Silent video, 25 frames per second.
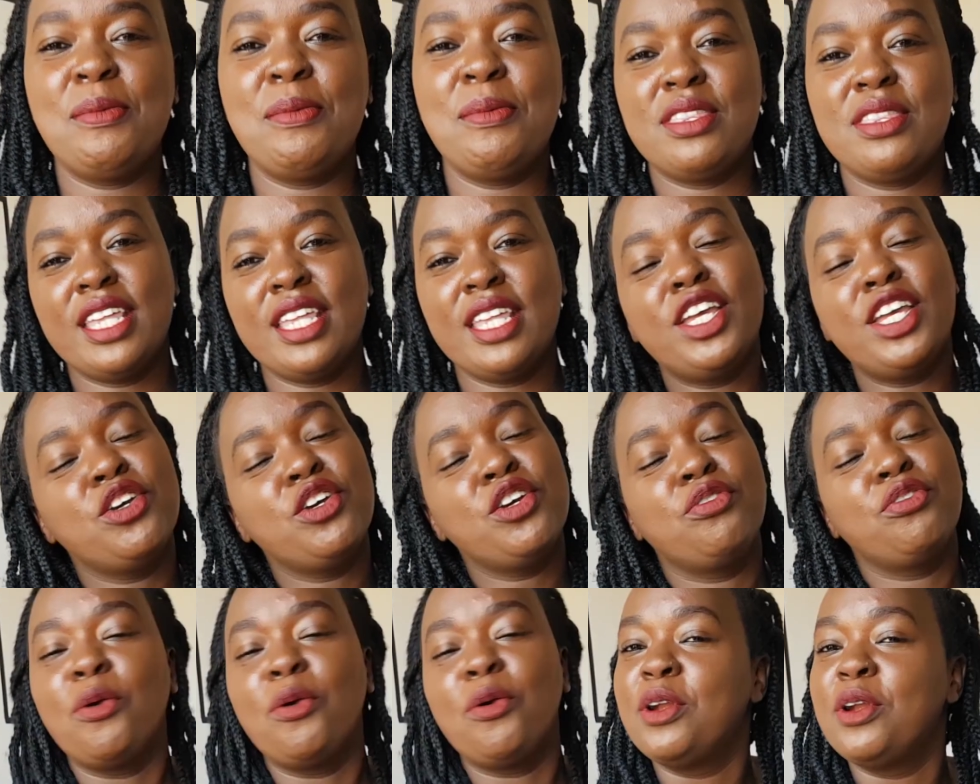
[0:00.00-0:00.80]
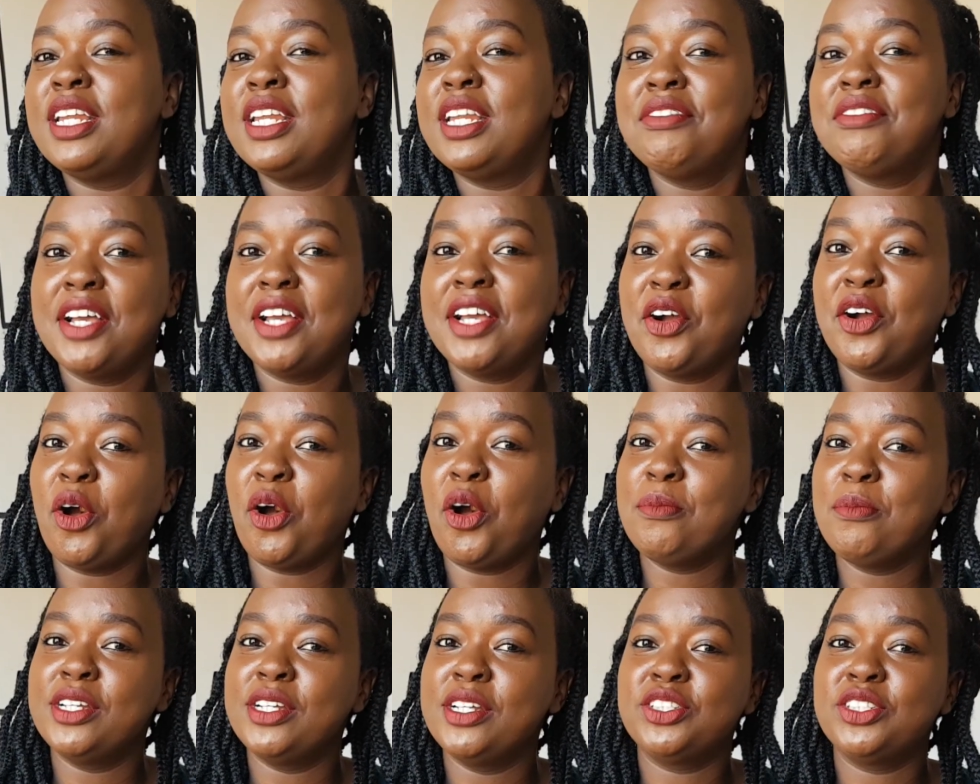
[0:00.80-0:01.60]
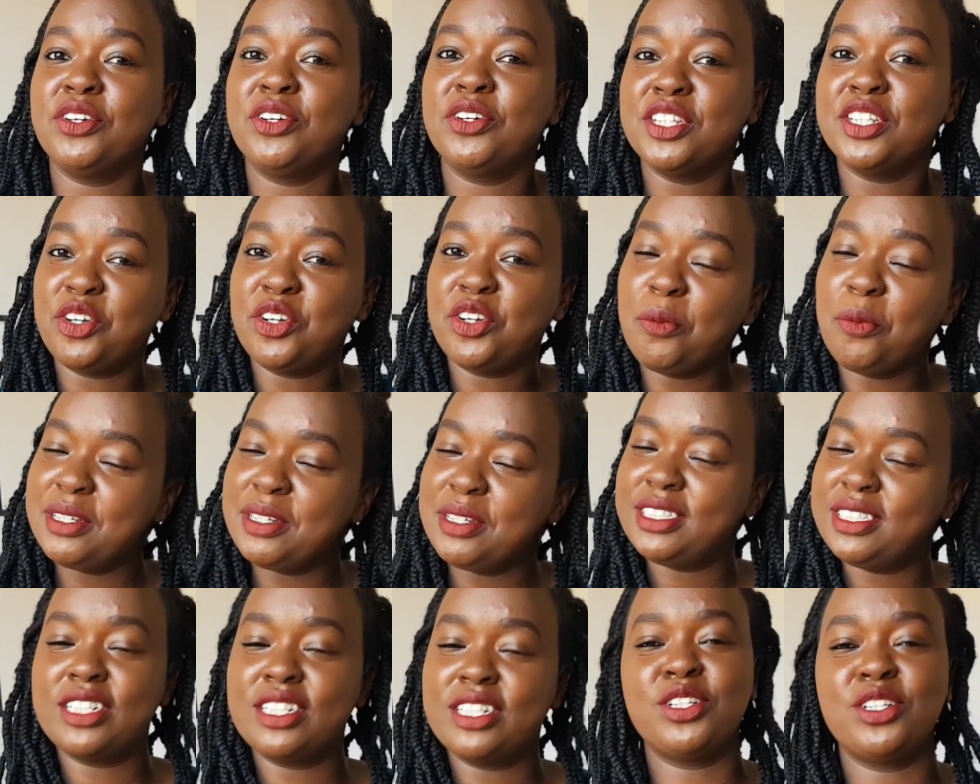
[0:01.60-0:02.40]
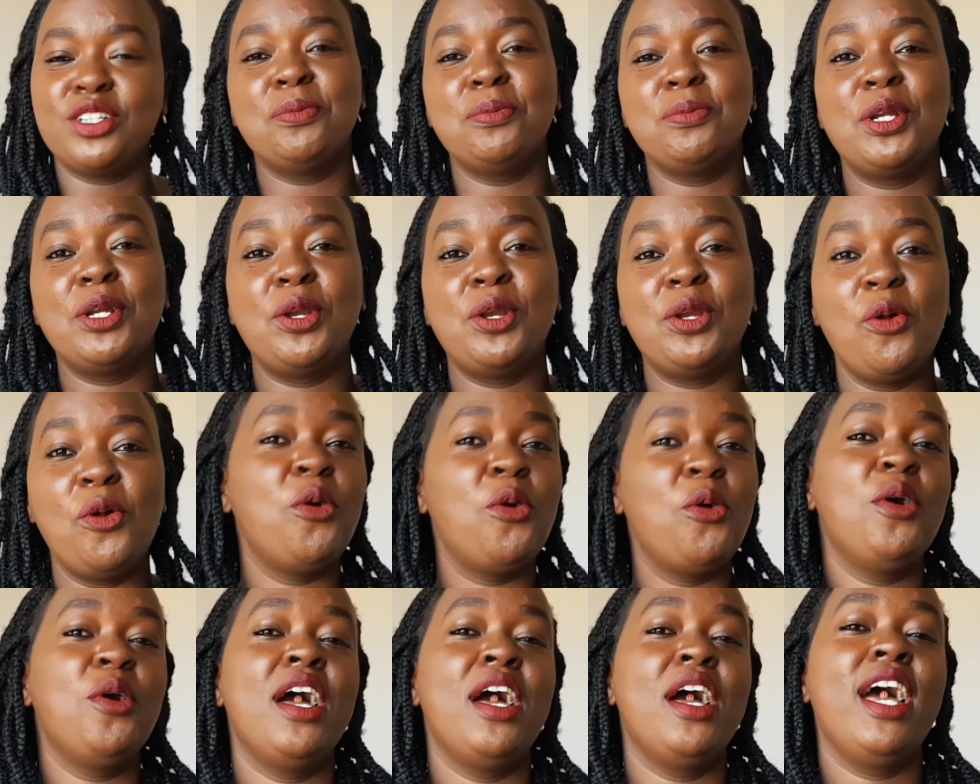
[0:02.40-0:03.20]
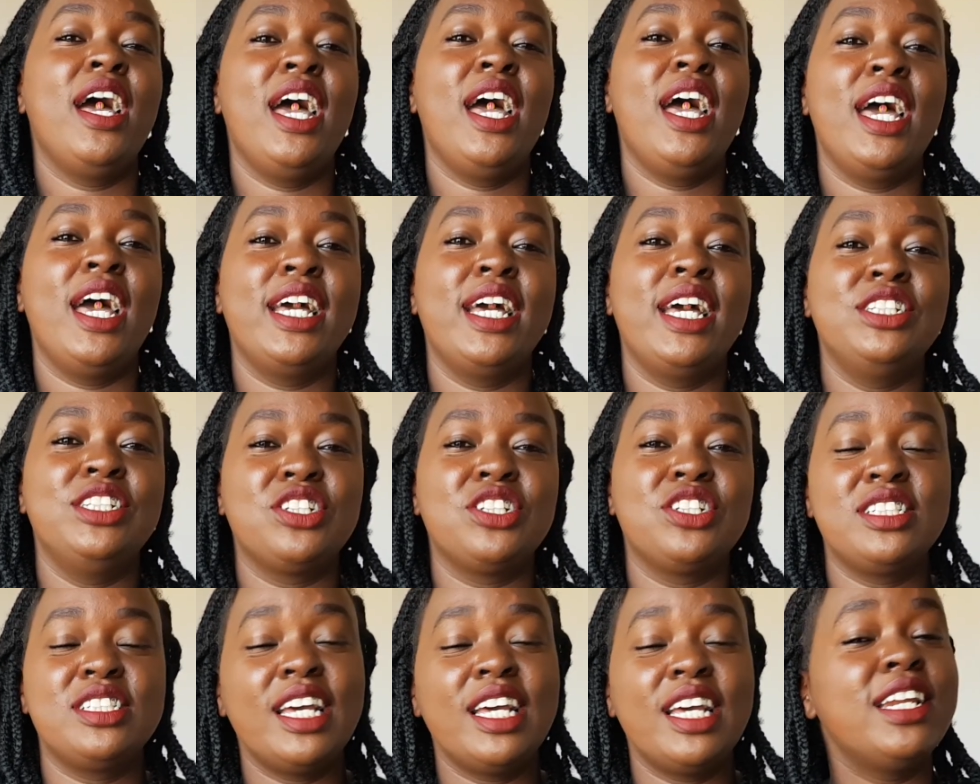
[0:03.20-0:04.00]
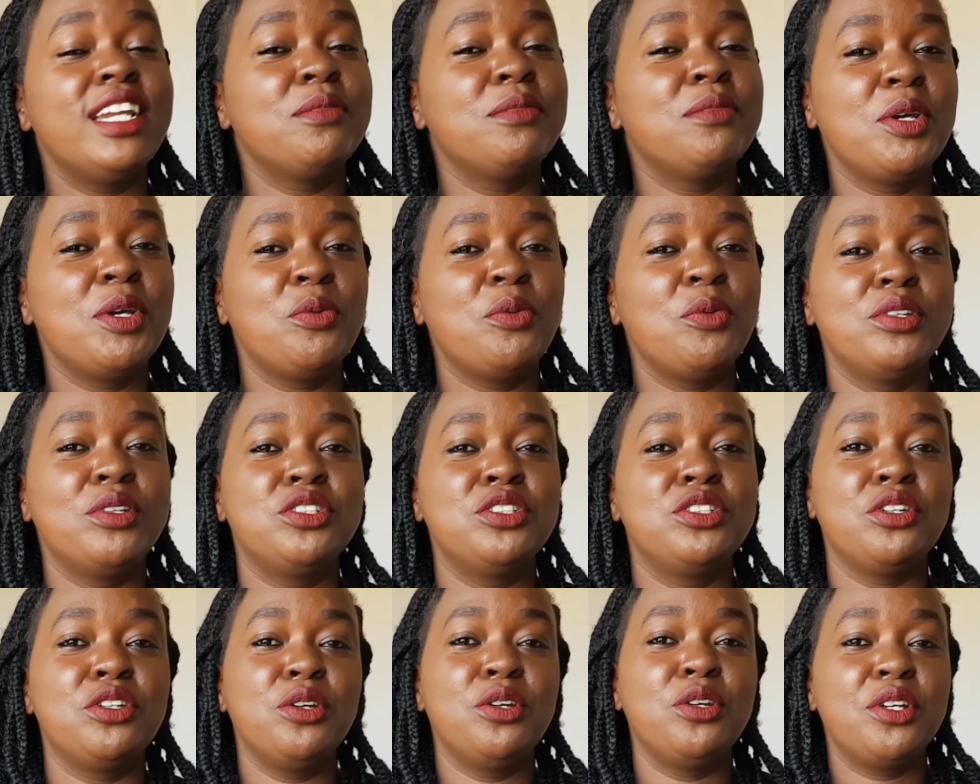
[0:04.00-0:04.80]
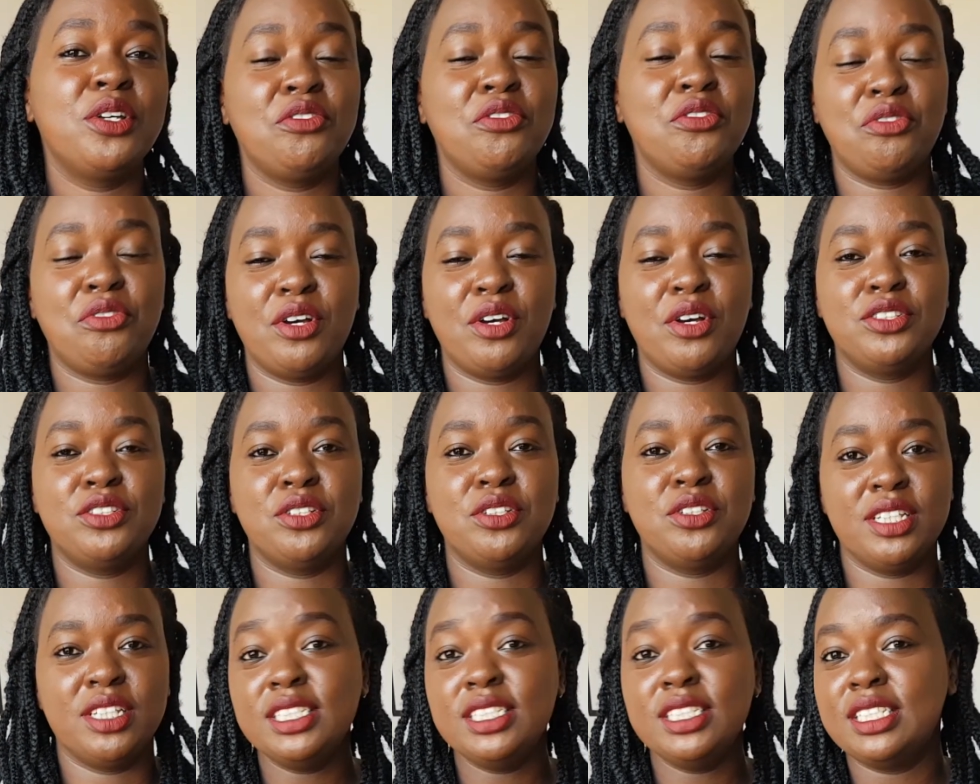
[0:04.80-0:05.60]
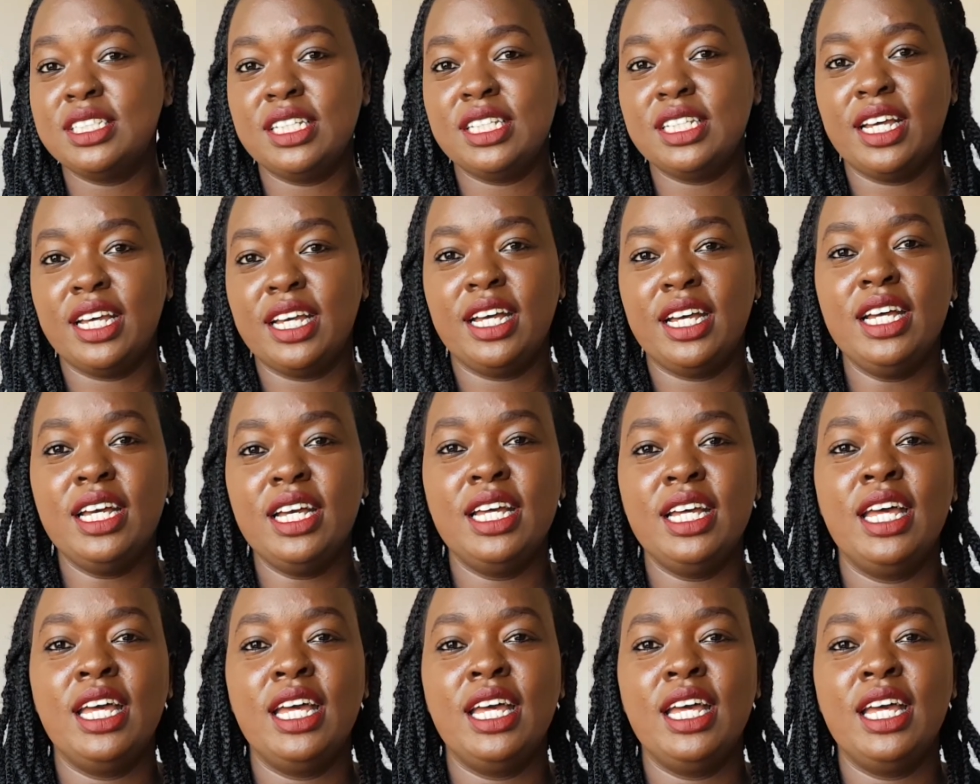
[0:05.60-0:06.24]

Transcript: Thank you for leaving a comment on the comment section below and just telling me what you're looking forward to this year,